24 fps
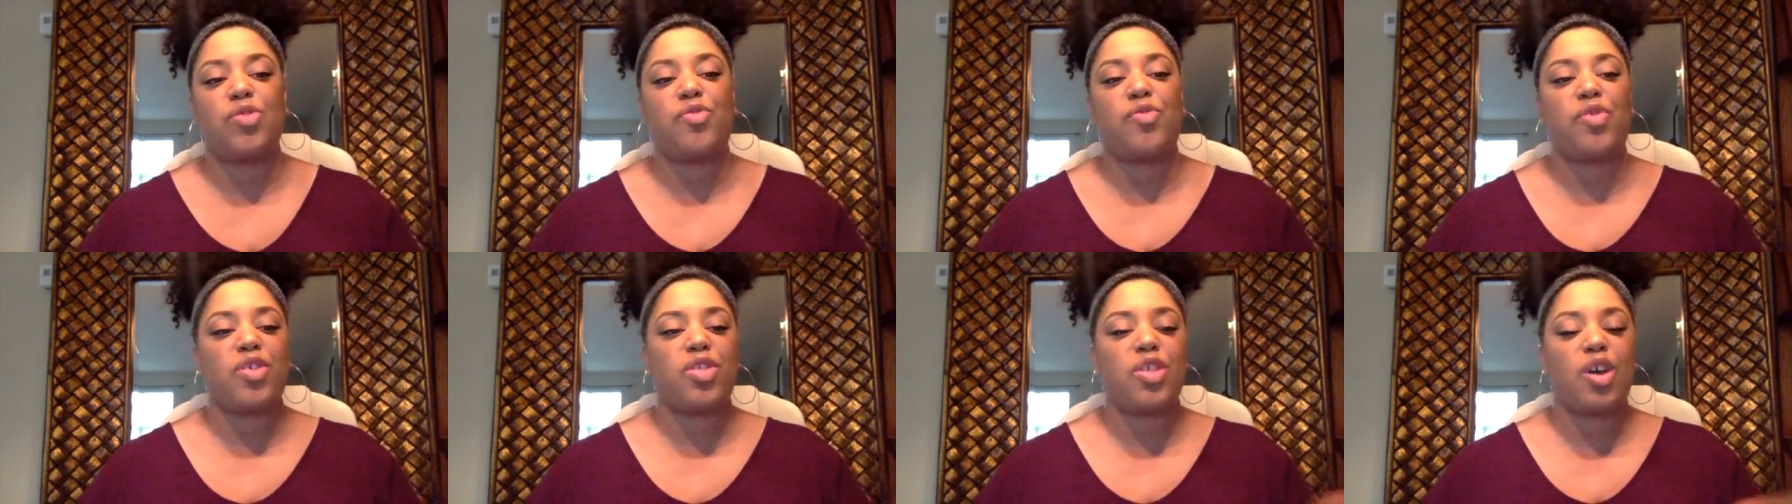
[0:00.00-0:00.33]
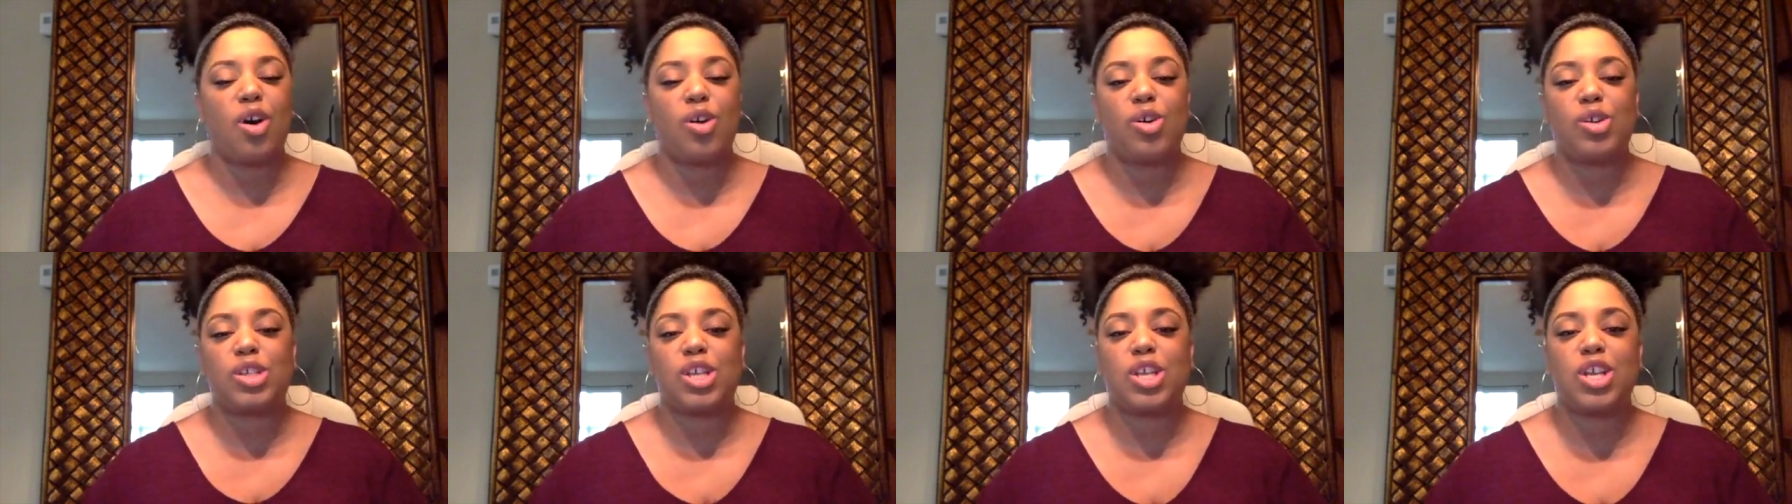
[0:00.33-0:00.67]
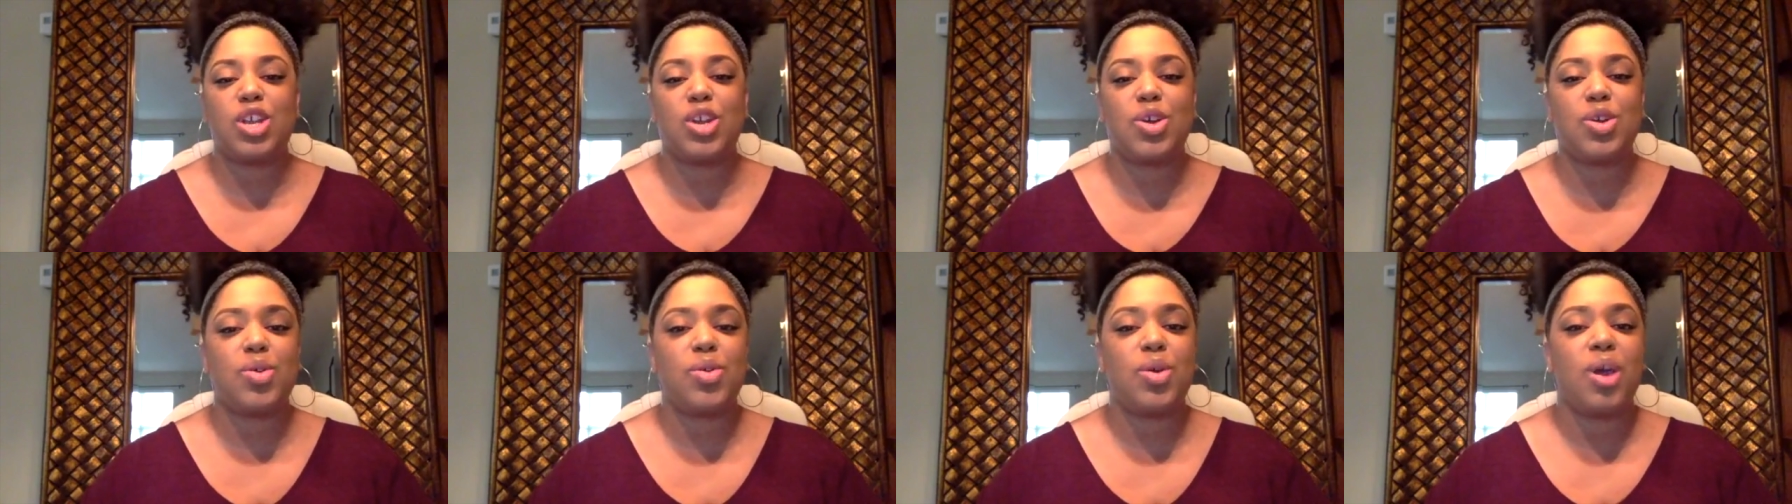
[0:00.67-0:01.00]
For those of
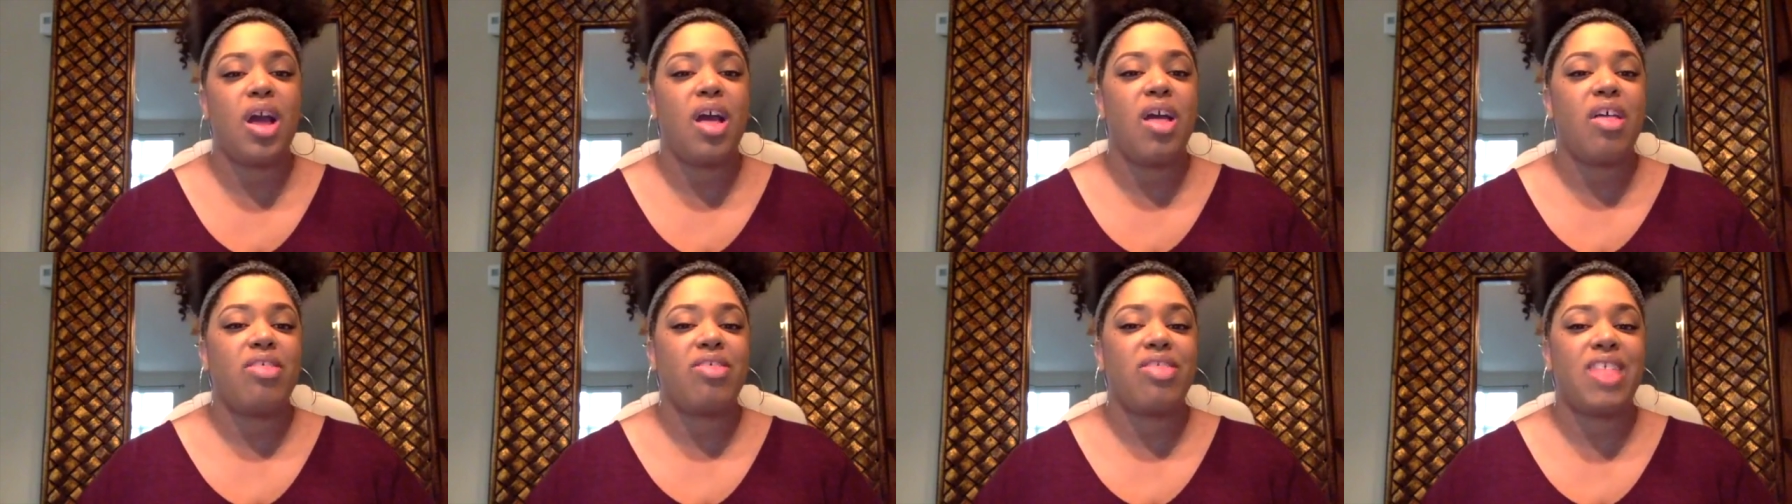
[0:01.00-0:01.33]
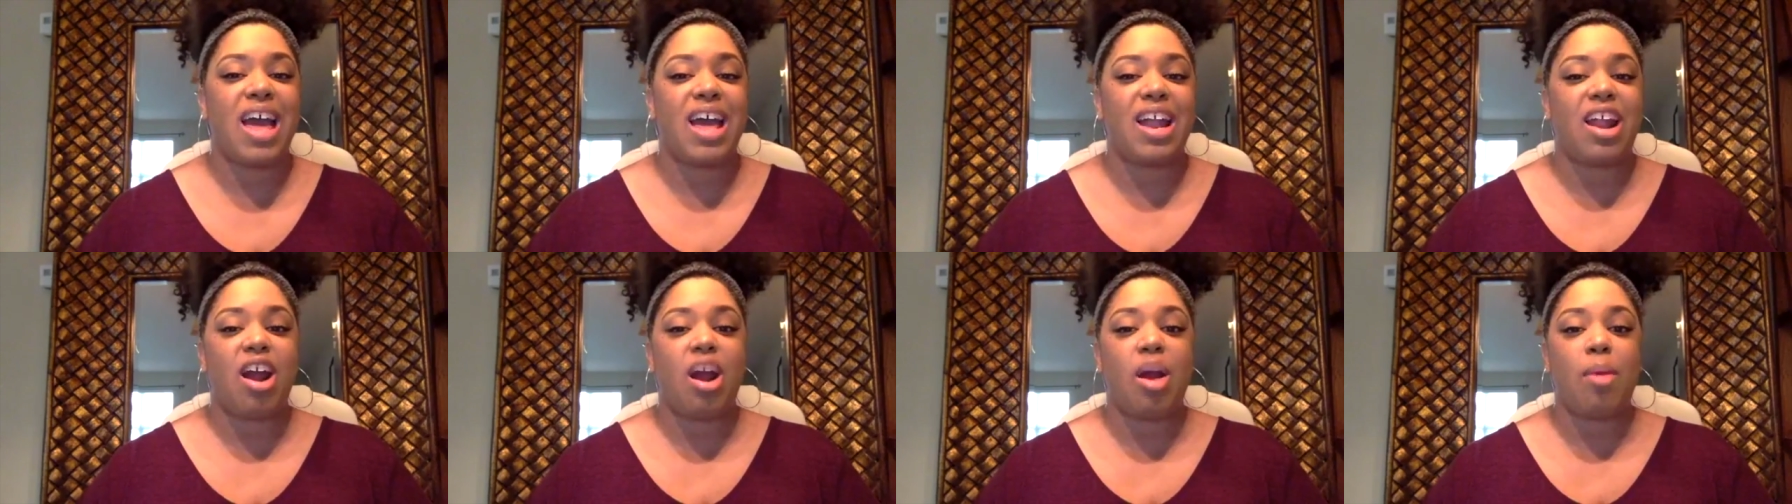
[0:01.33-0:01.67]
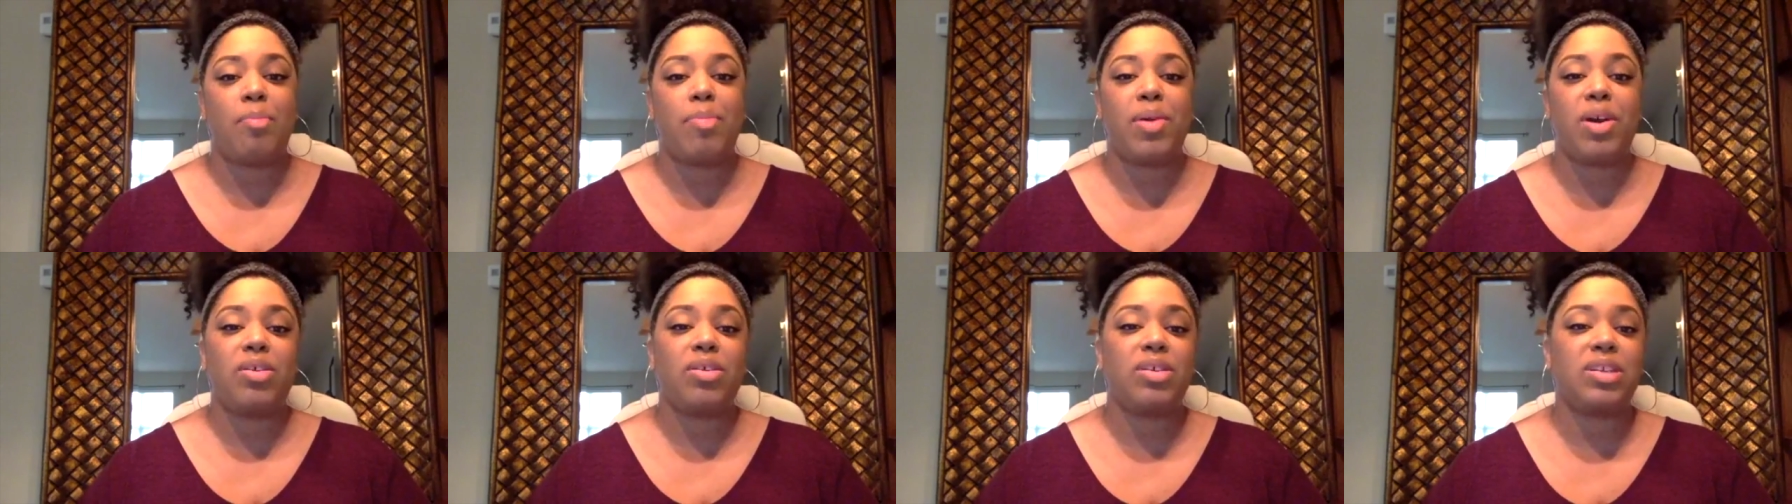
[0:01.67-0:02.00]
you that are
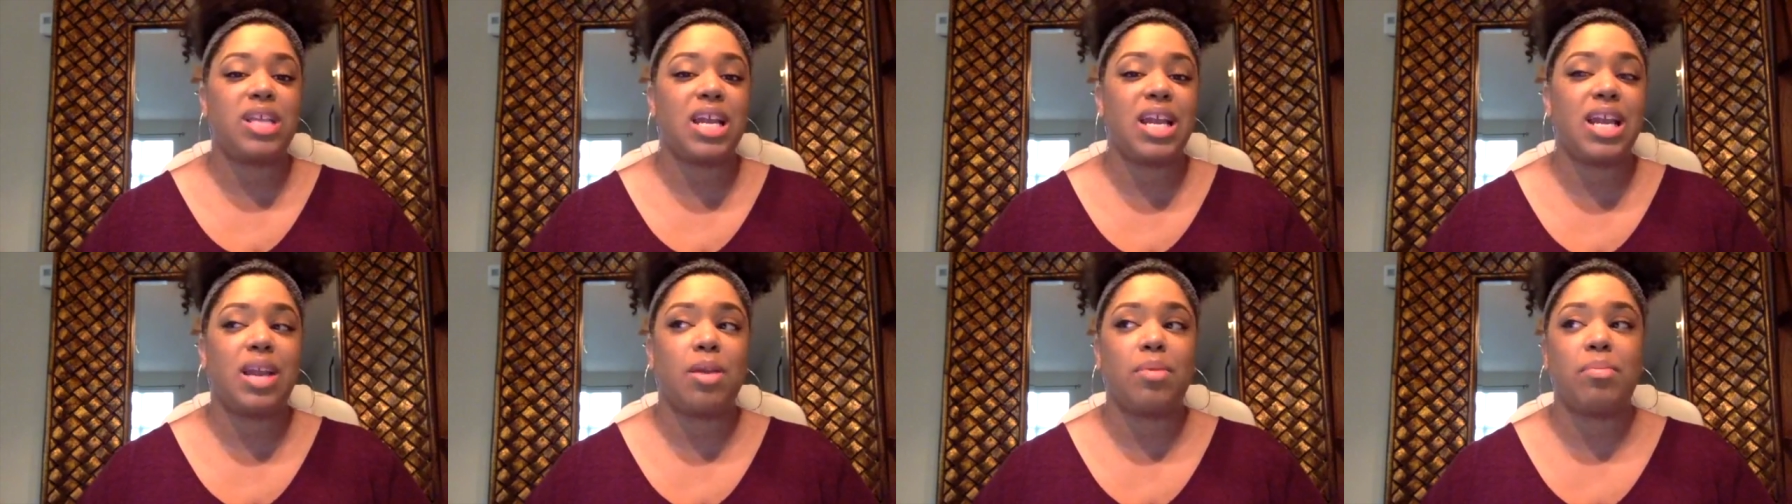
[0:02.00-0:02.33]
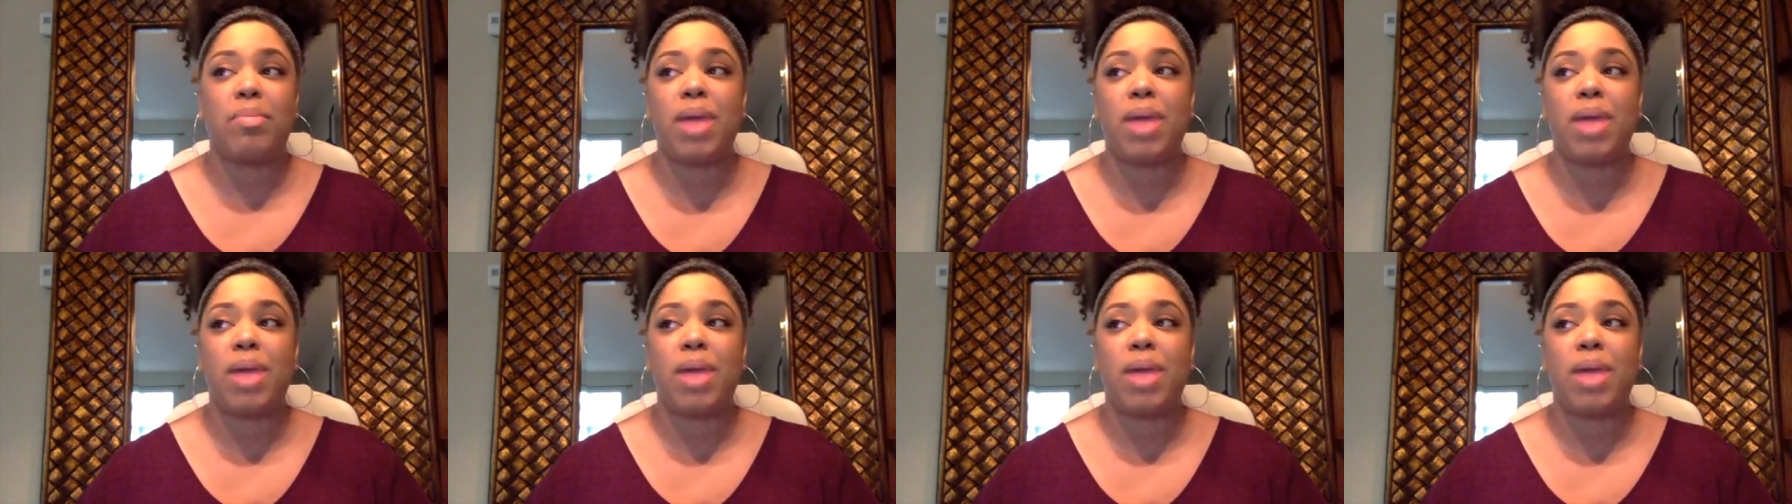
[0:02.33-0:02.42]
building